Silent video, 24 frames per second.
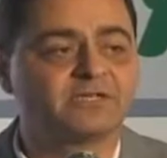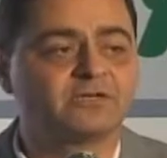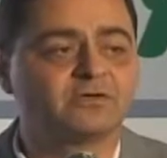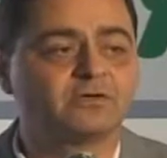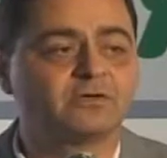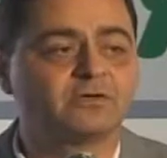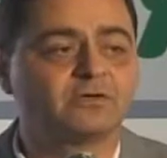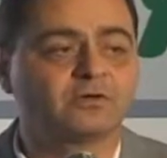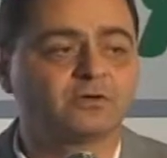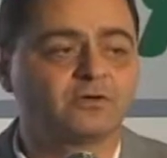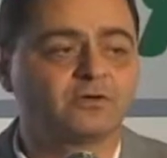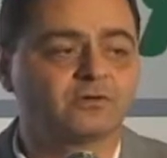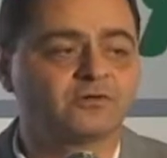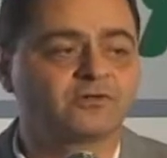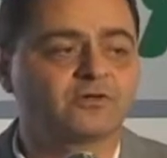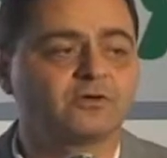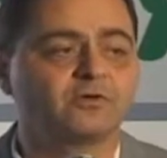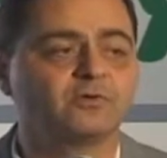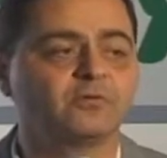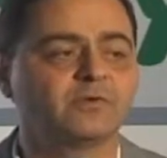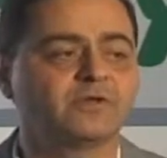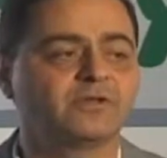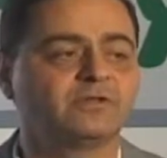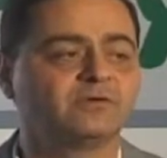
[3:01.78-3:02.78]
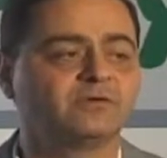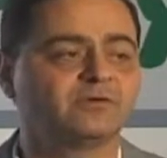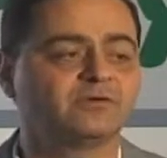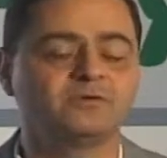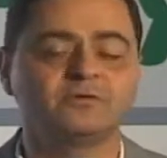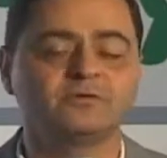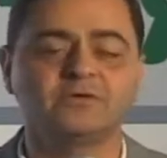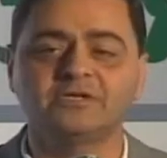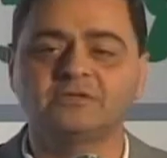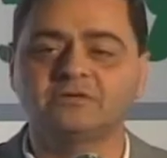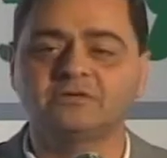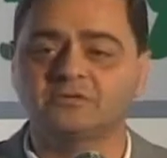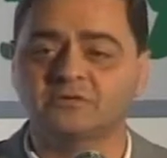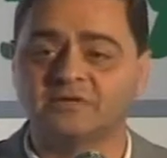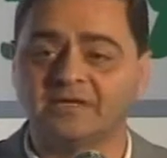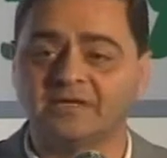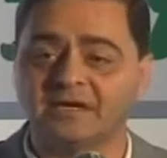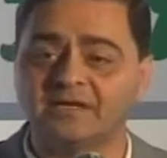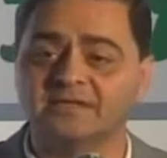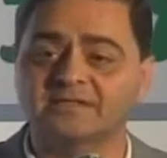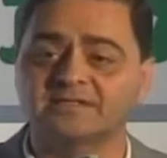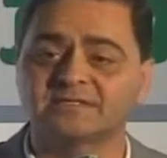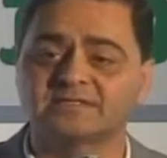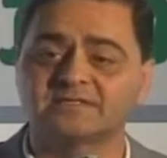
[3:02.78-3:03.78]
low, although when you go into
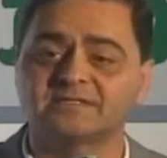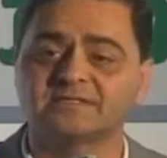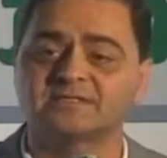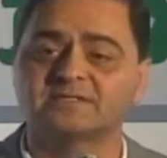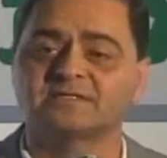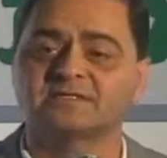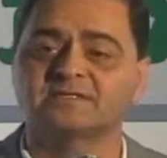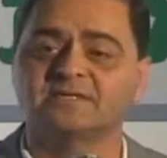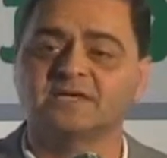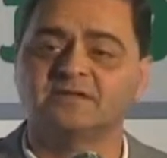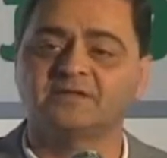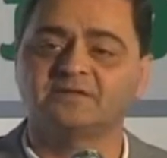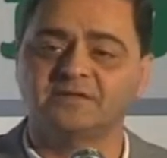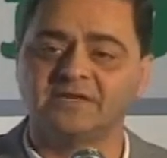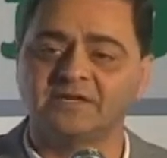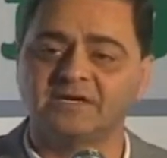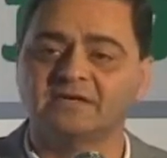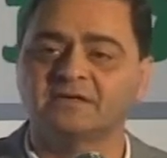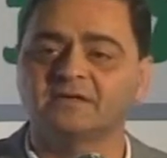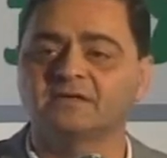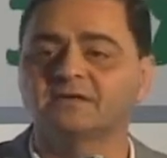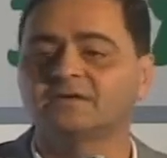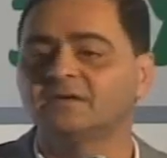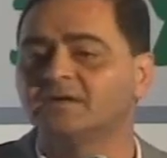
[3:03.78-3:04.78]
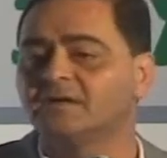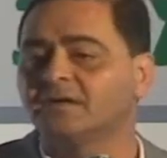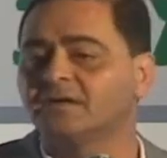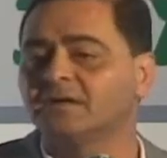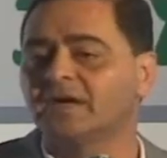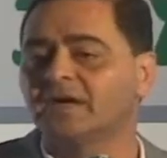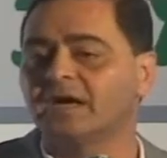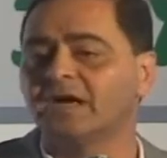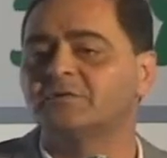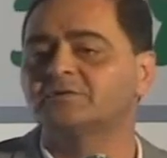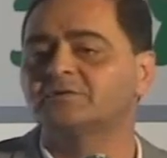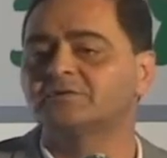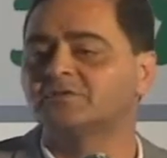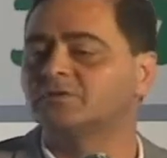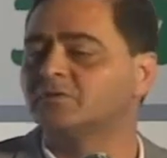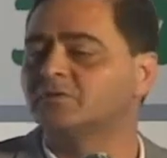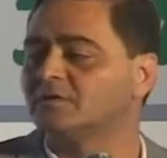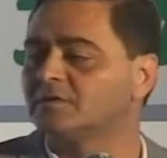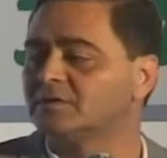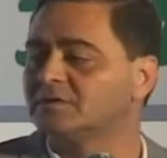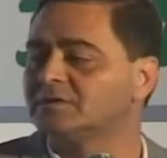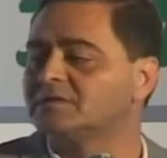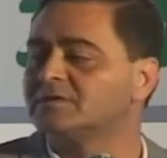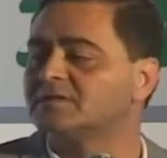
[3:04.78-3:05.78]
youngsters and young
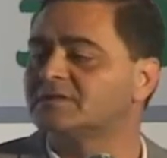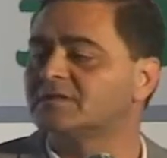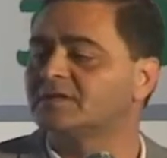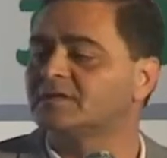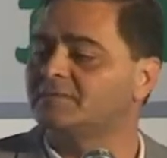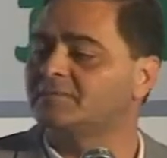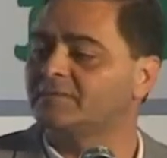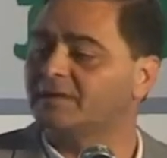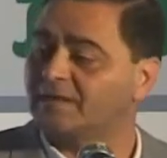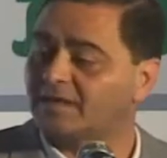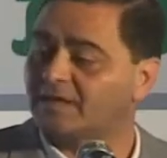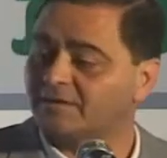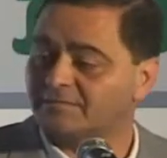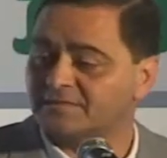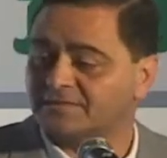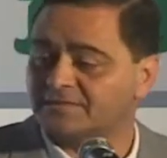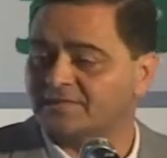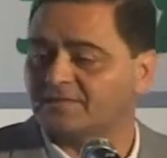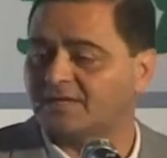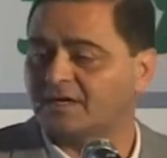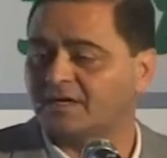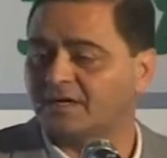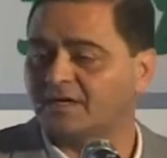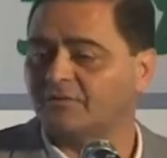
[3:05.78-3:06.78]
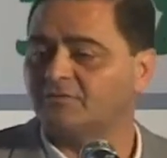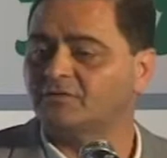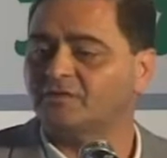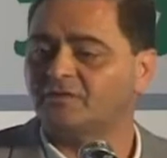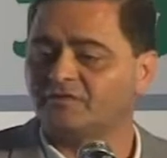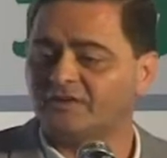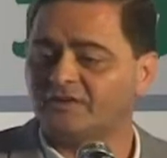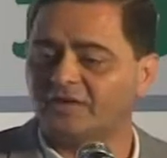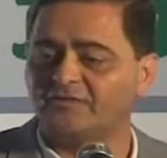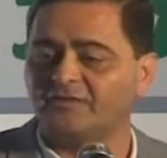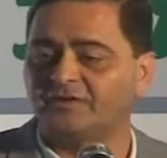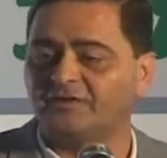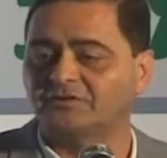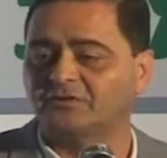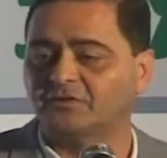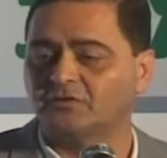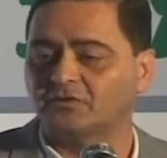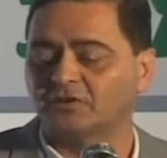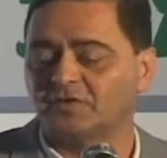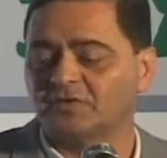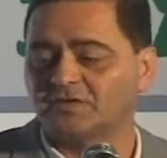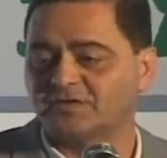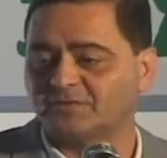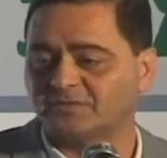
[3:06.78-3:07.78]
households, it becomes around the
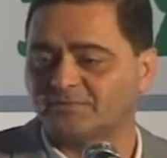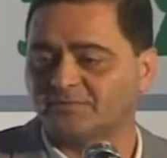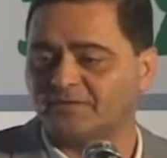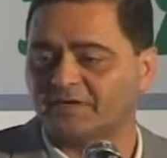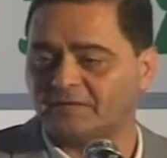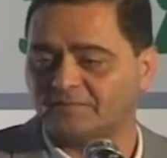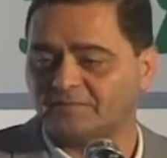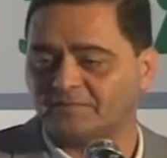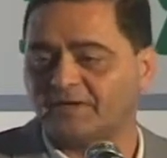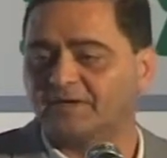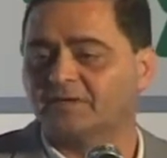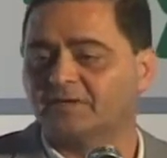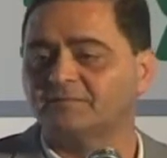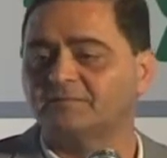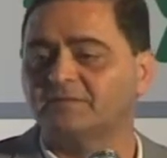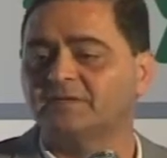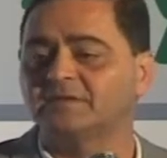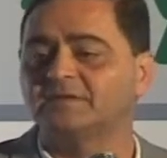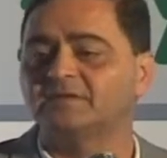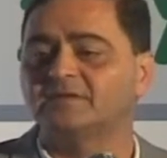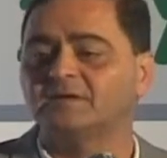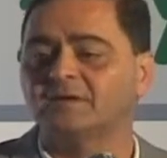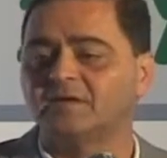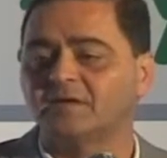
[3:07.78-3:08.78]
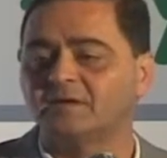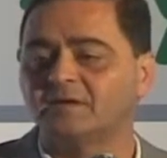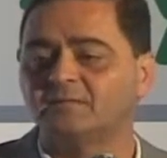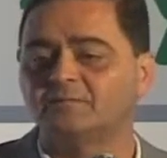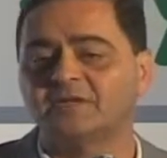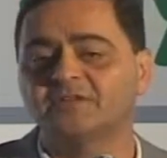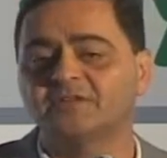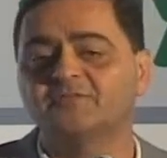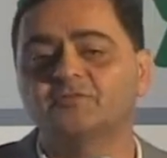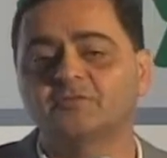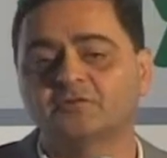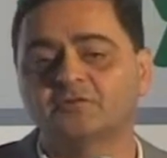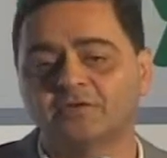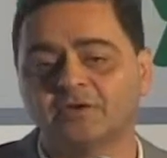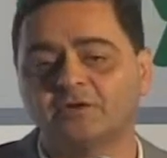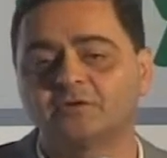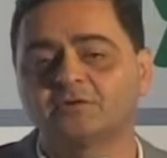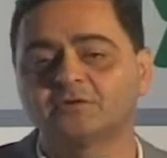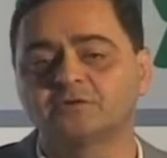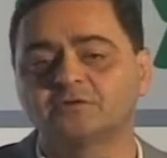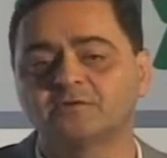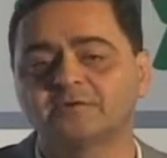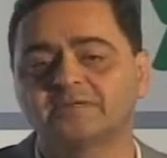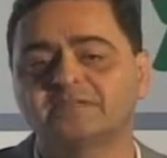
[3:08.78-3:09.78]
$500 per apartment, but for the
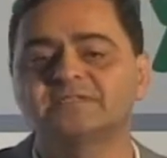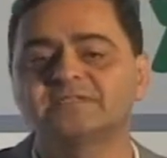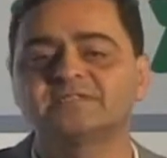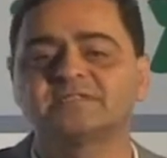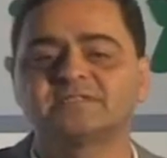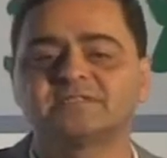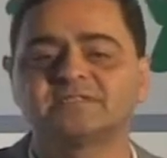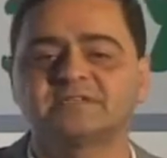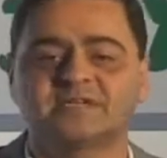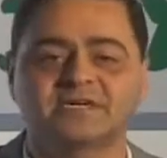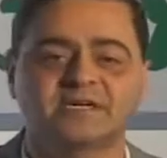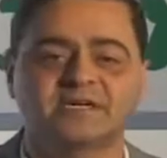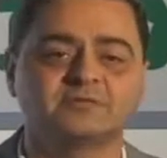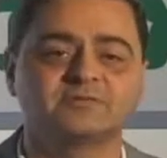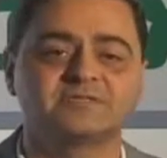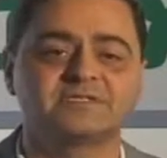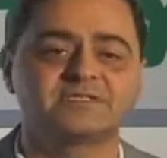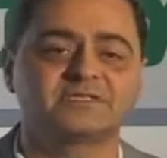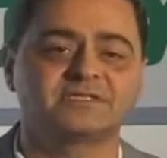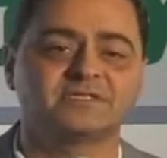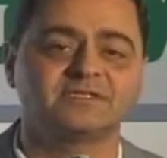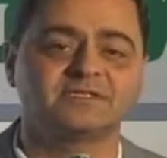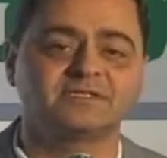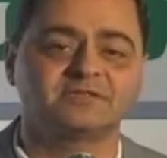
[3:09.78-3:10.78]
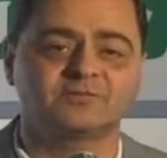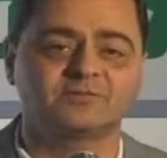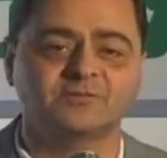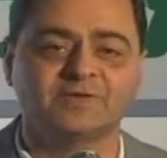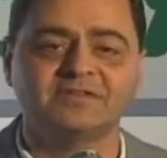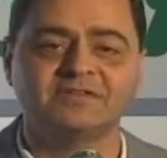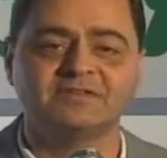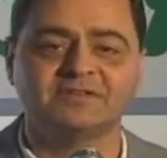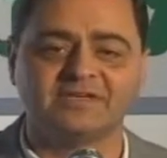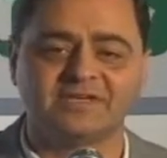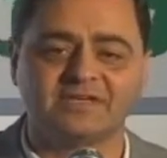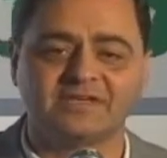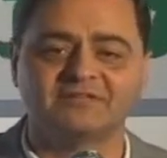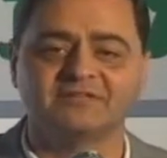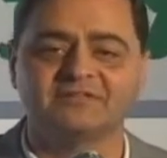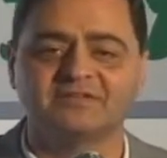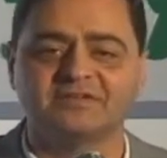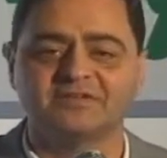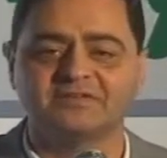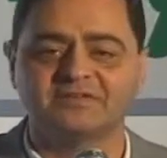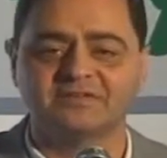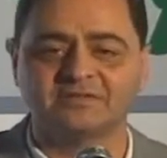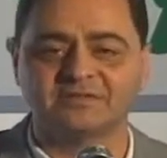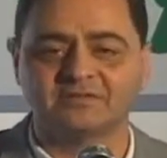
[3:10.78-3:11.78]
old ones, it's around still $20 and
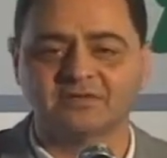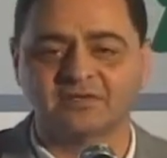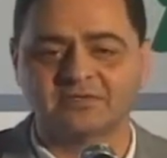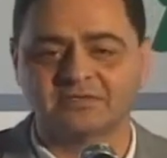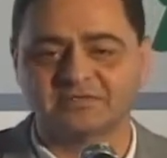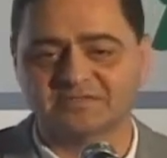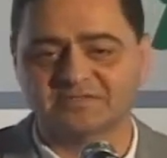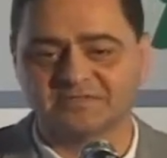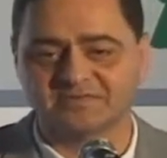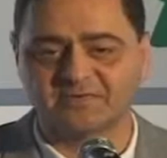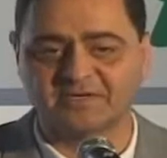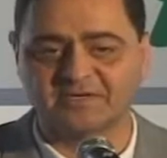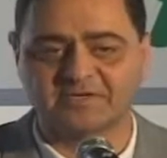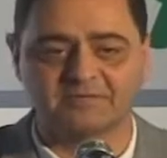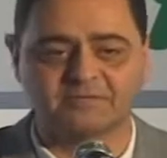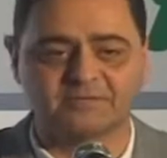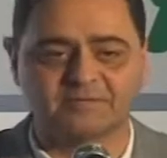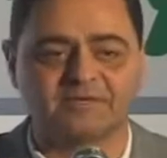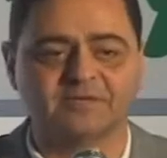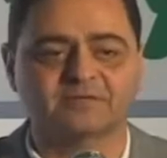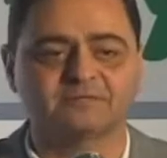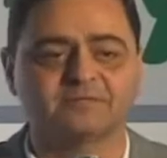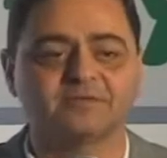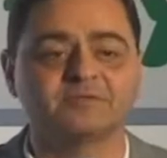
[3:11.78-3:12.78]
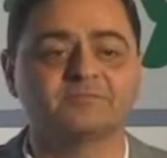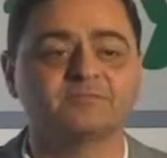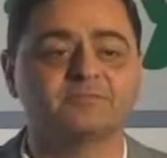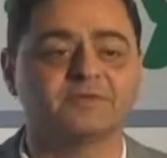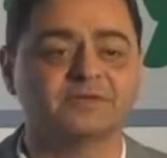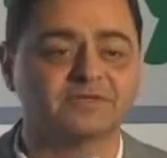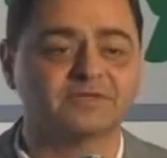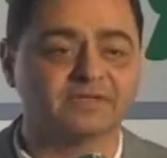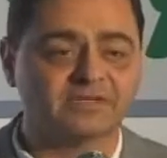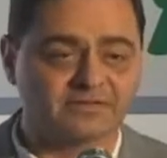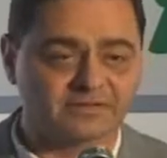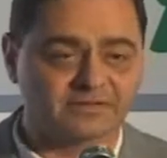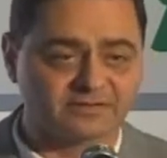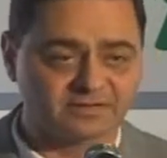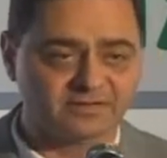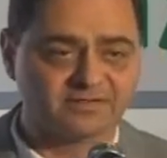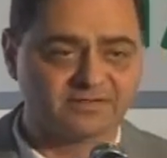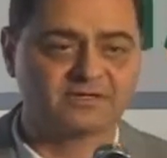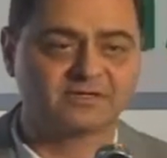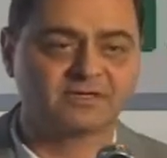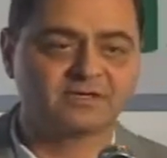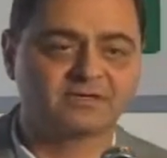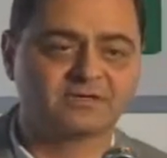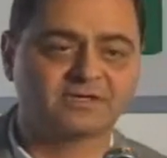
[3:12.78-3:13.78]
$30 per apartment per year,
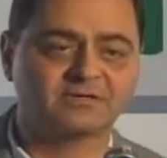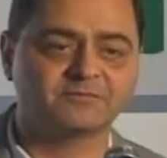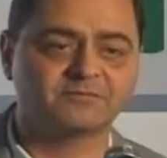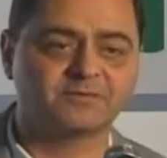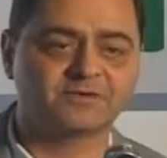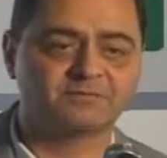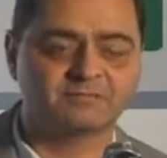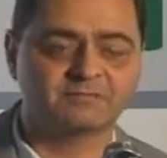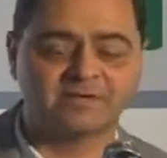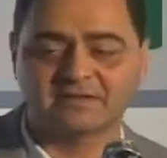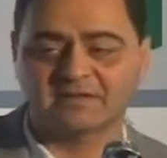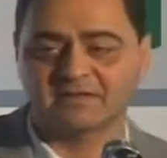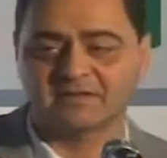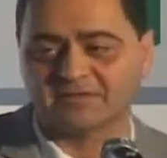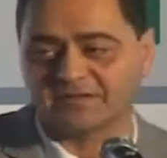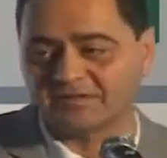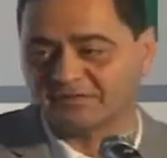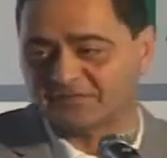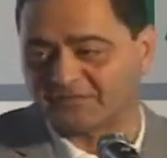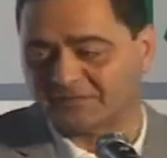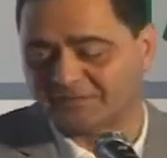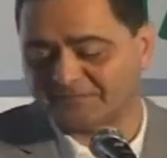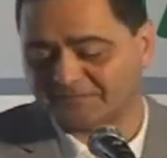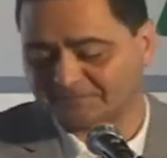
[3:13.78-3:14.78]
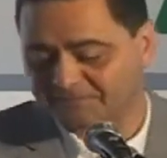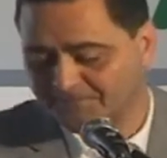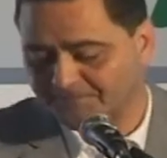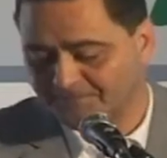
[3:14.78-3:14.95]
not per month even.